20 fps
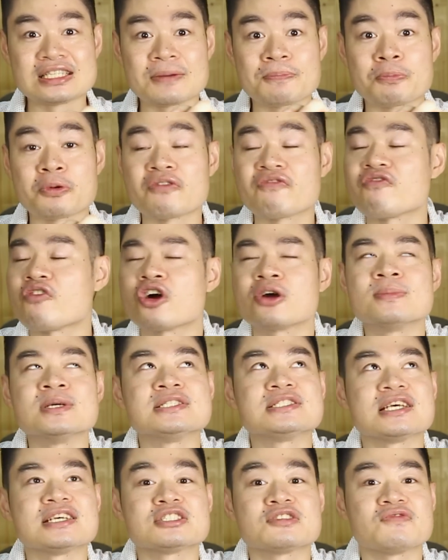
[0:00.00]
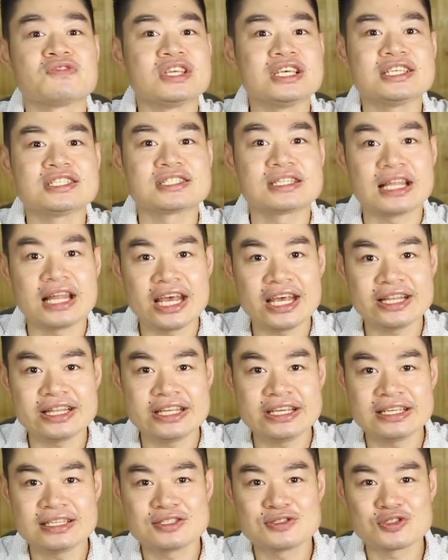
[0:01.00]
the performances of these
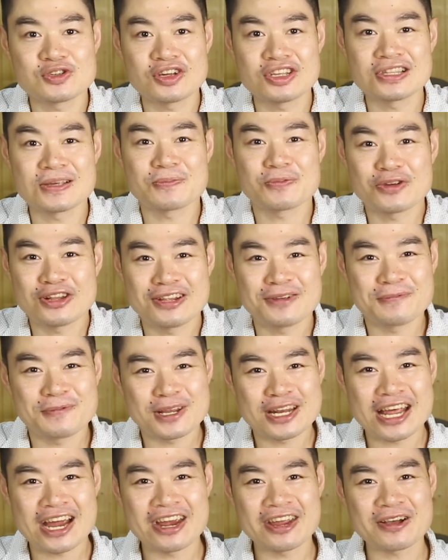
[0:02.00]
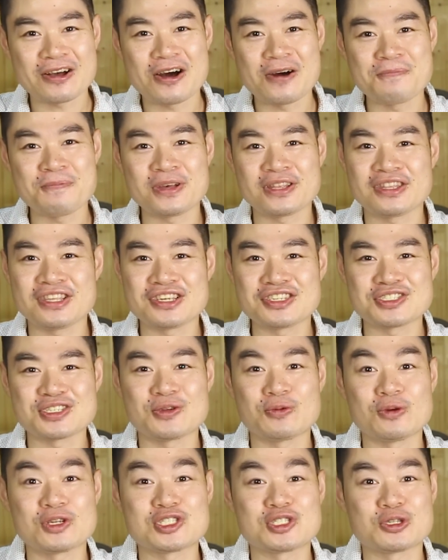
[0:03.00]
ladies during the preliminary
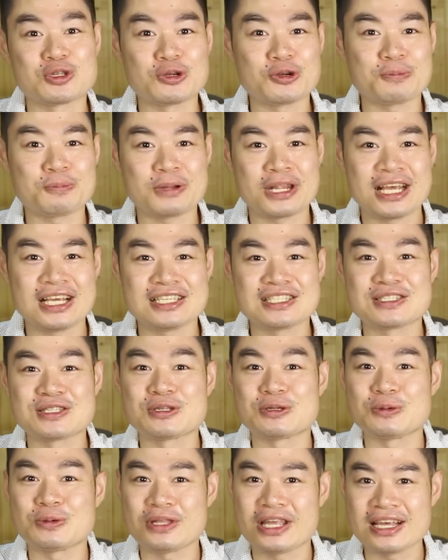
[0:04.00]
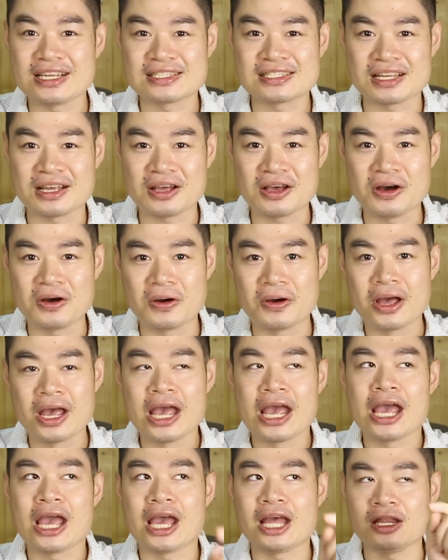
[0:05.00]
competition, which took place 2 days ago.
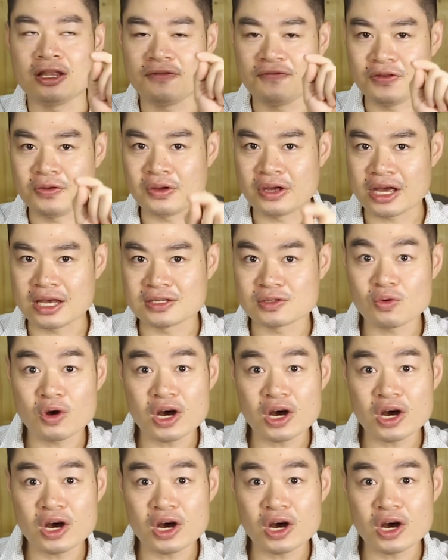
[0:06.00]
And if you guys